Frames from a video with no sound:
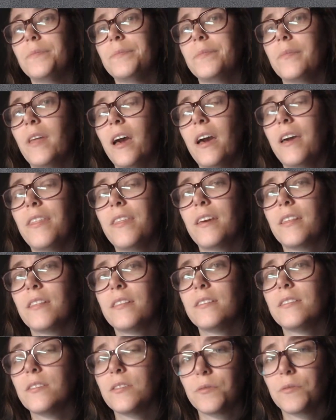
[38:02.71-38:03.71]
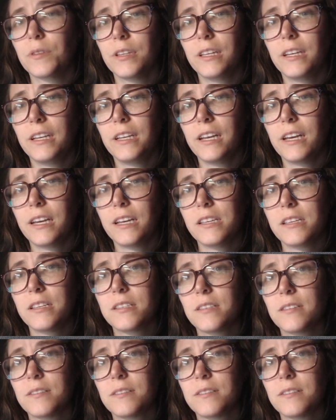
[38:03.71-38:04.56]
I think this is really nice.